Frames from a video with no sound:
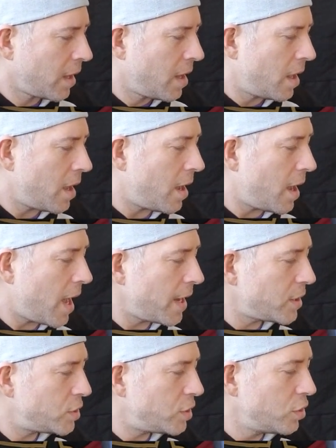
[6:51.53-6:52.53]

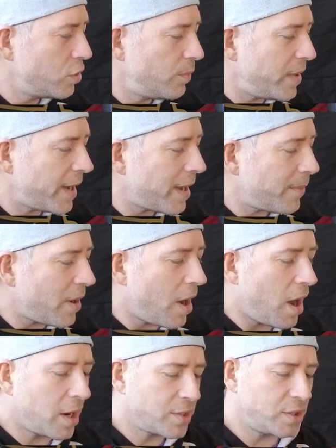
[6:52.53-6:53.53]
I do pick up
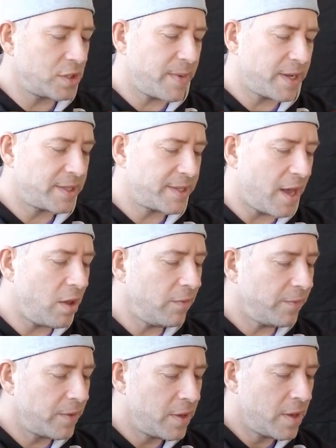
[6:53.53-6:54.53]
auctions
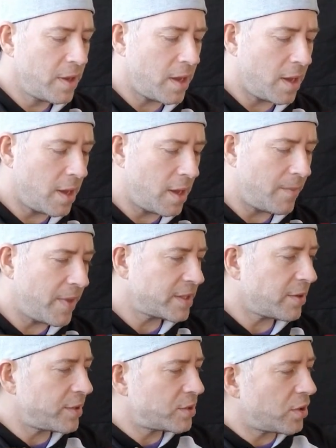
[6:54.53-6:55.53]
myself.
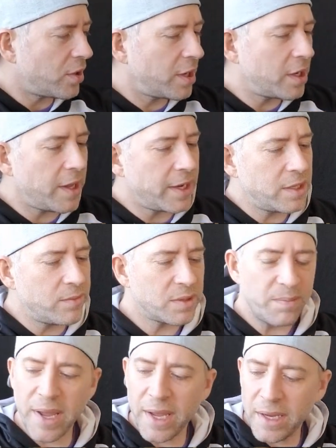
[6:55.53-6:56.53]
That's how I started collecting, was
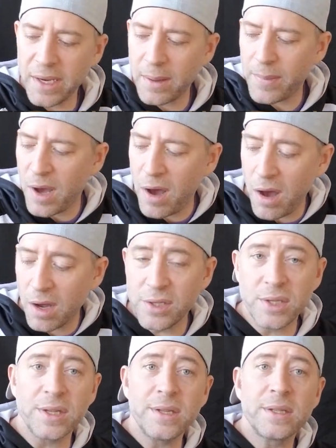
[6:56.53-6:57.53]
picking up
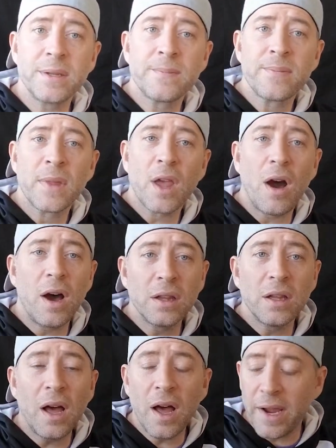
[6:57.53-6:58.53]
auctions
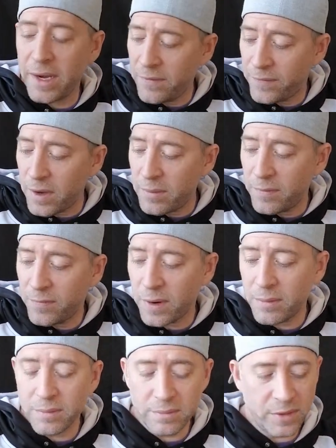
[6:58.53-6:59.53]
online from
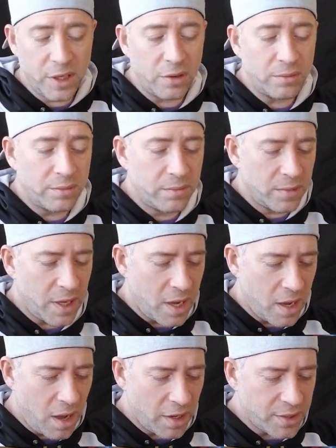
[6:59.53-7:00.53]

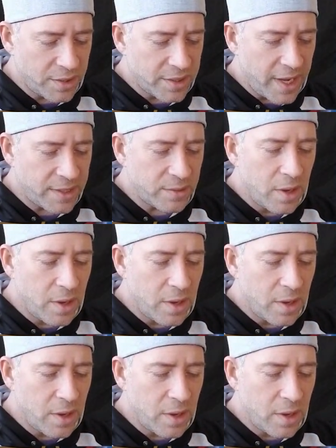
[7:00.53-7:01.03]
auction sites